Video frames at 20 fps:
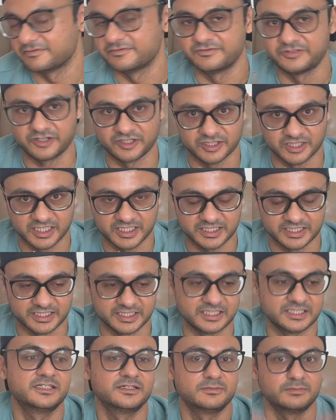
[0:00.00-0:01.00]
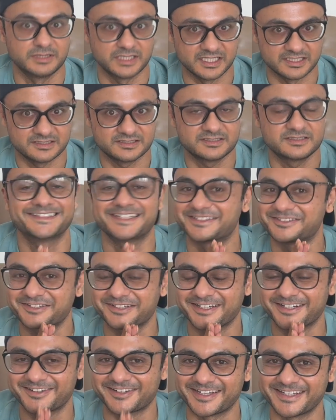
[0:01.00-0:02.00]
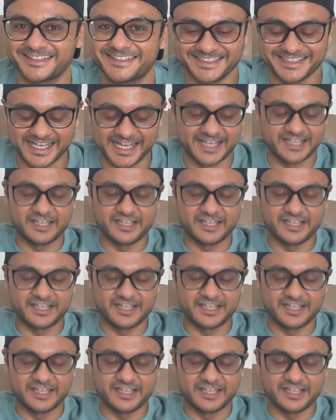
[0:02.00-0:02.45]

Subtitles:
Very lucky, blessed. That's all I got. Okay, yay.